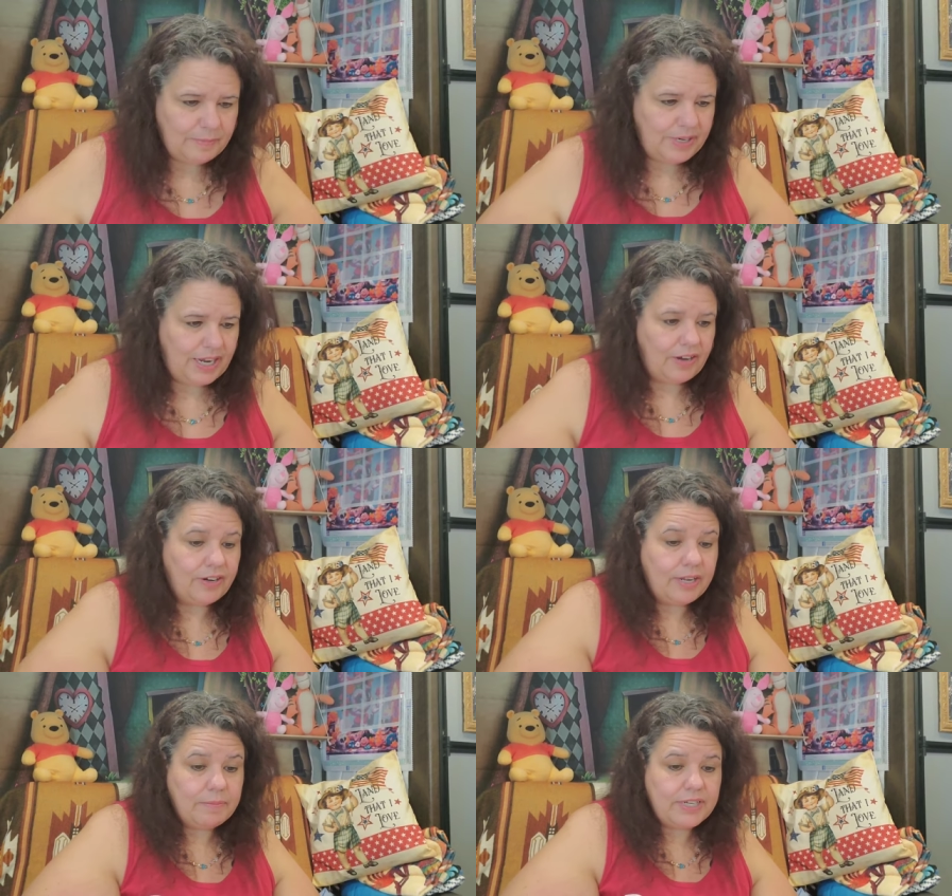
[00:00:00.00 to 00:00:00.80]
But yeah,
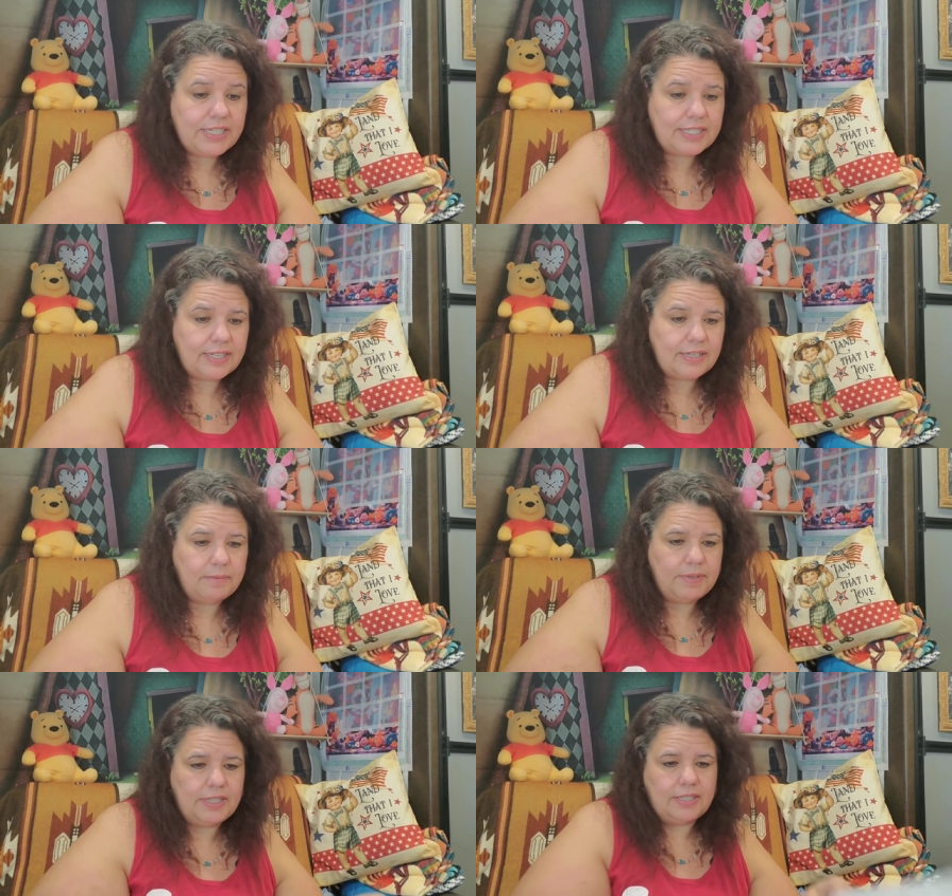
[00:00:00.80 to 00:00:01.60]
her image is a
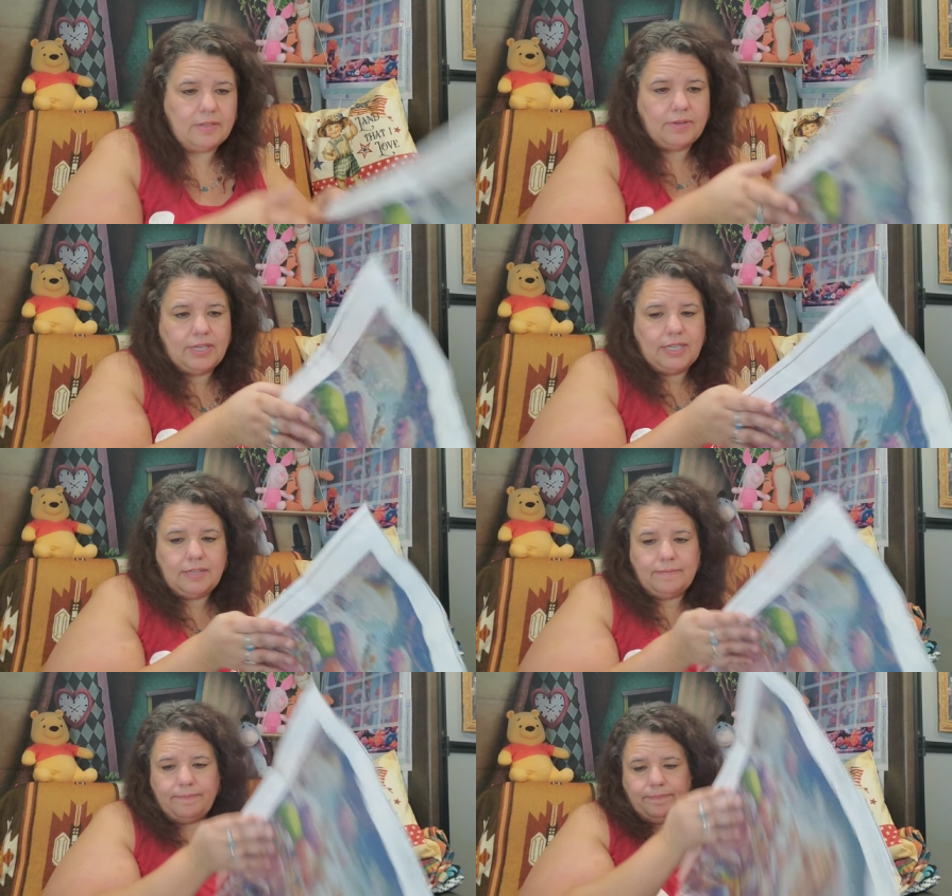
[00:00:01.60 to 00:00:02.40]
little bit distorted,
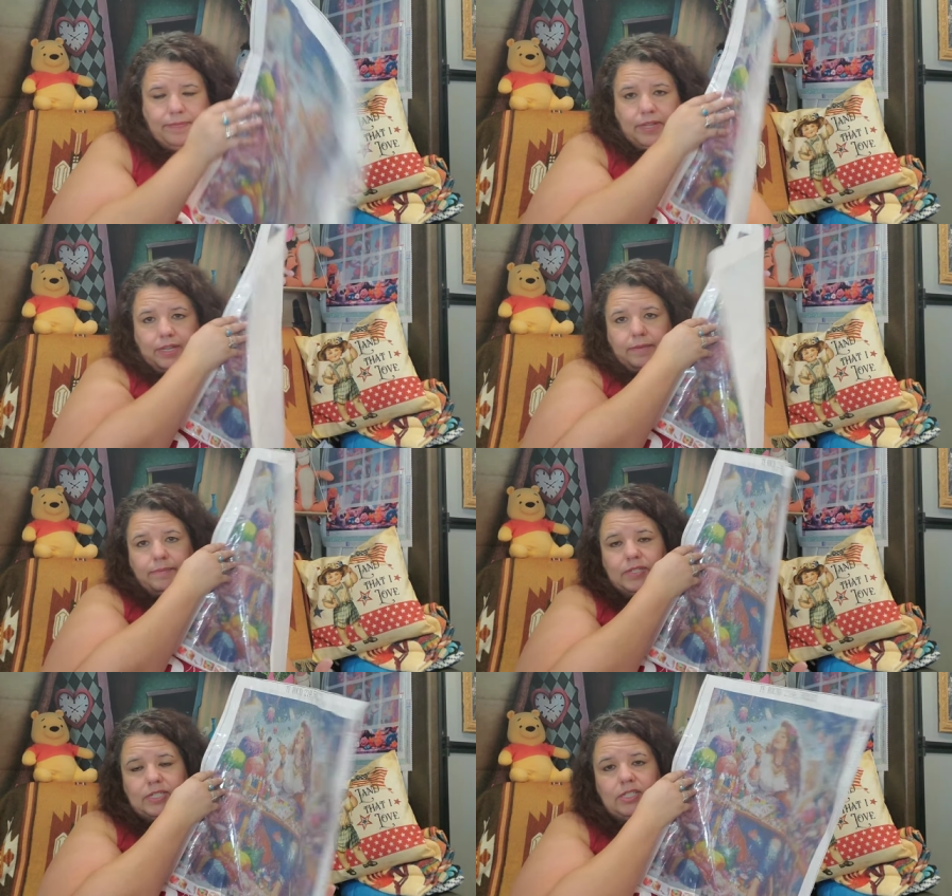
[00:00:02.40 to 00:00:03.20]

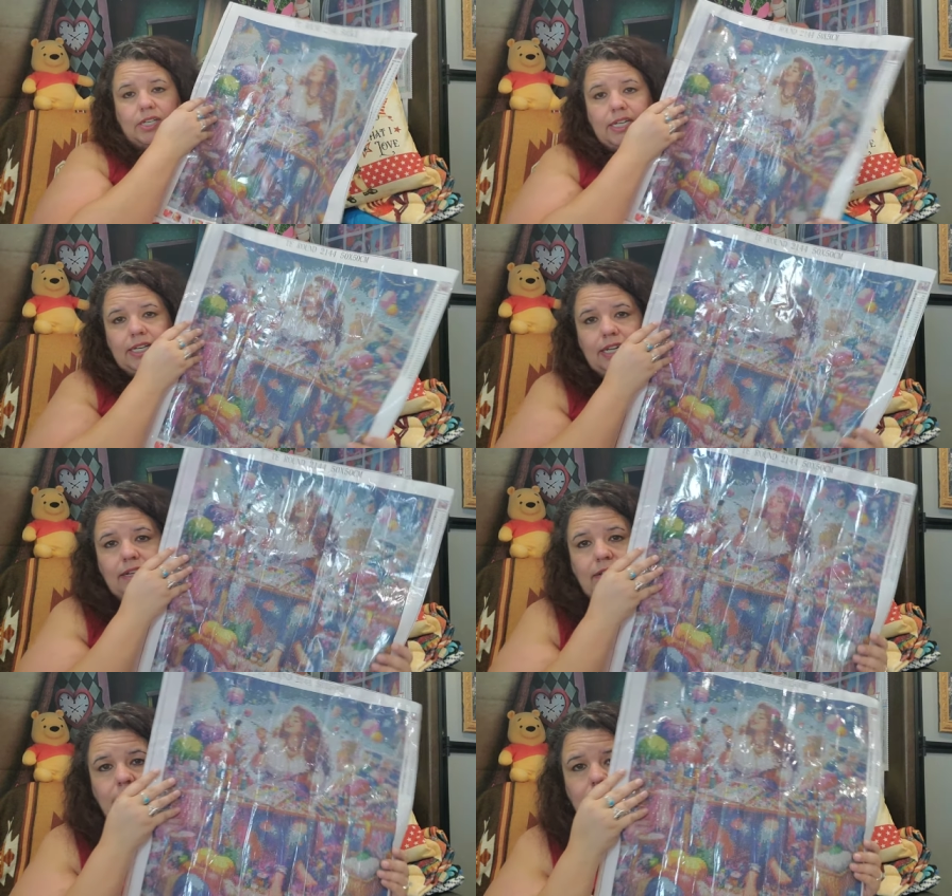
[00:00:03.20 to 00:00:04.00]
just looking
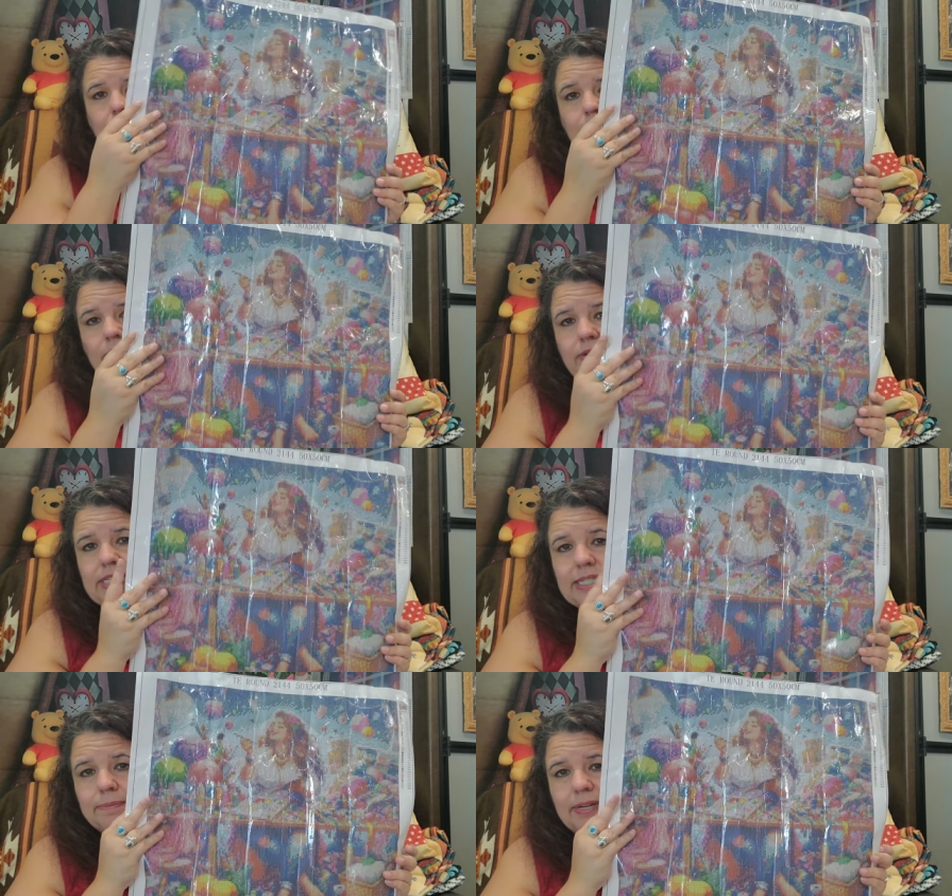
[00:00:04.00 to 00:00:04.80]
up
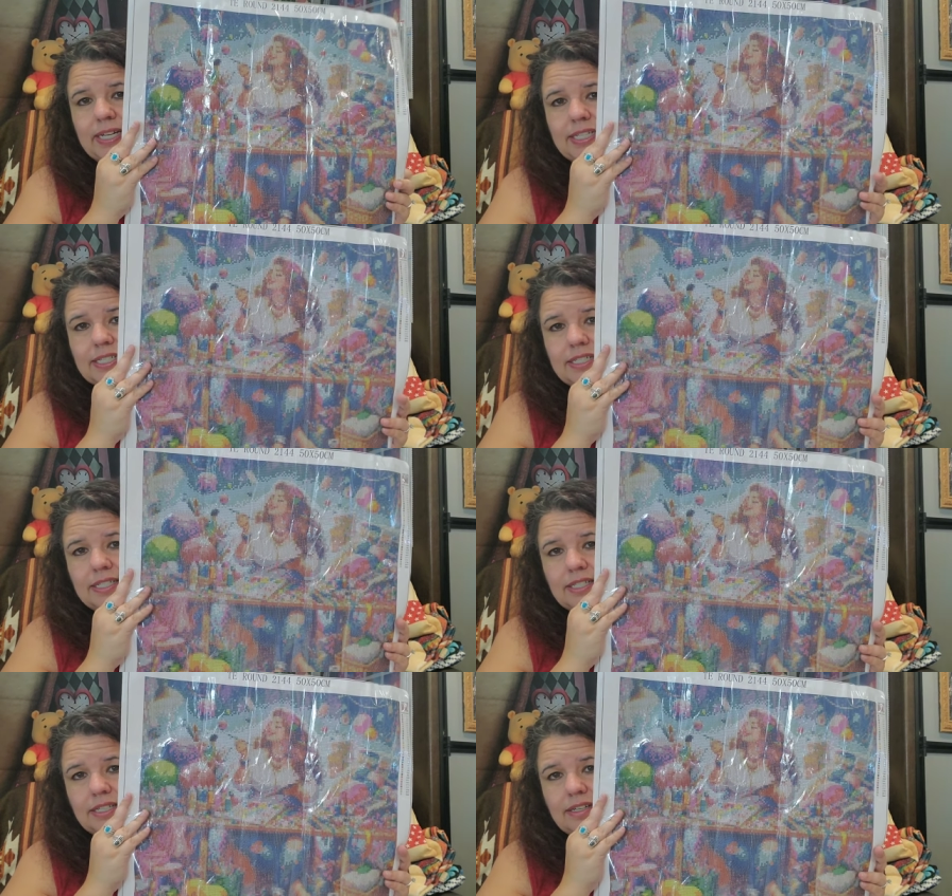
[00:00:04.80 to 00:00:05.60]
close, but
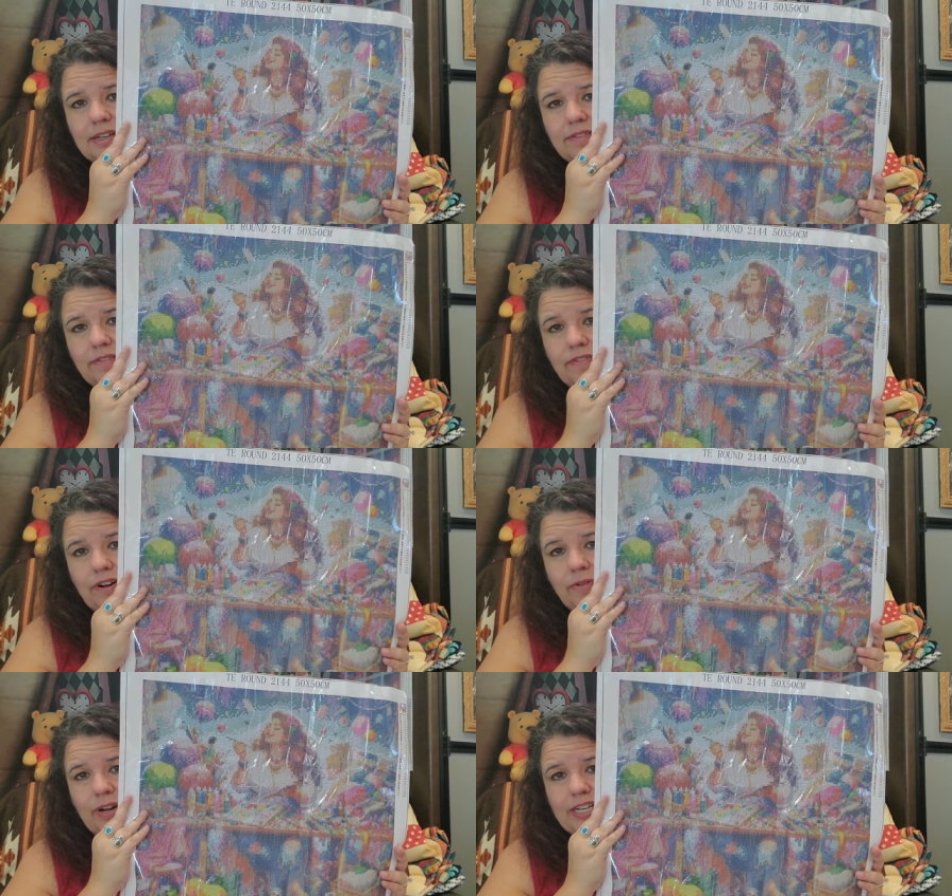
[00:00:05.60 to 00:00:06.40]
from
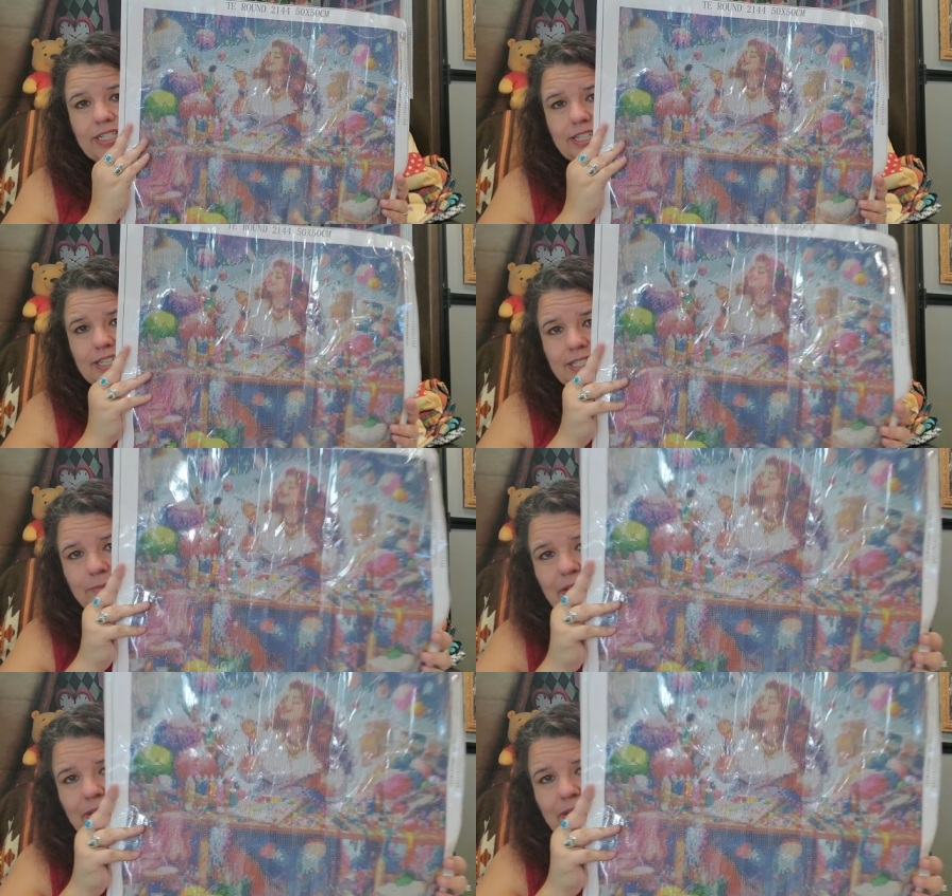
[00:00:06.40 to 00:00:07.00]
far away she looks